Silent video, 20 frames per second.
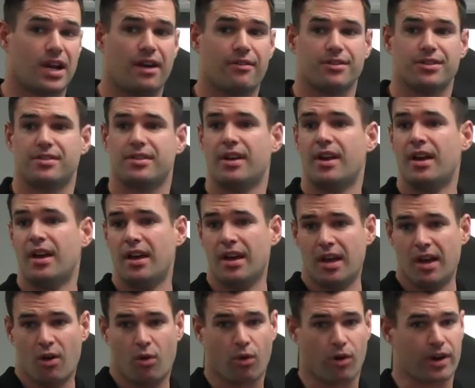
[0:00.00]
I was
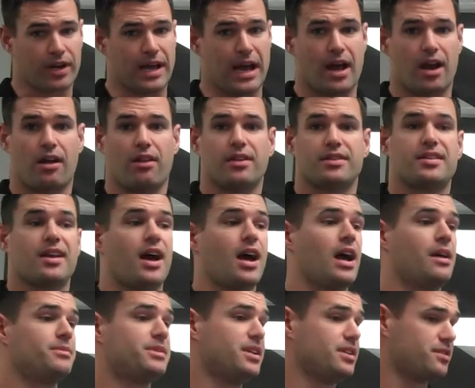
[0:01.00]
working out all the
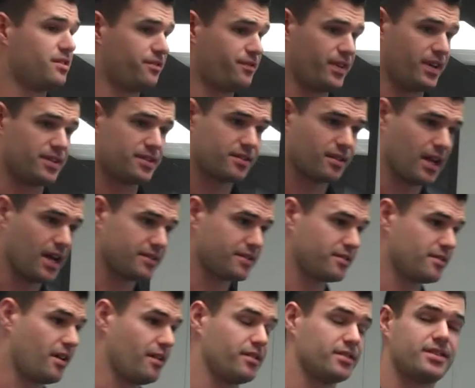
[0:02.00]
time, teaching fitness
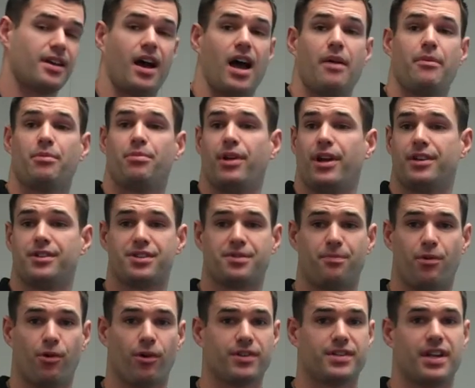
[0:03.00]
classes all the time, and playing
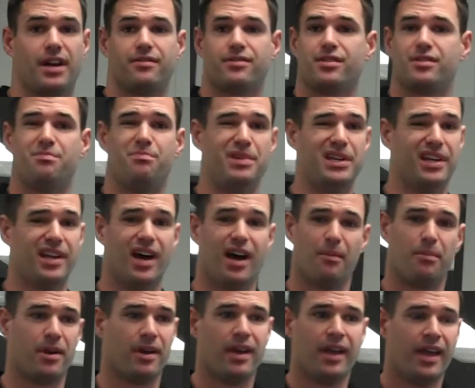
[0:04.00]
sports, and I was just beat up.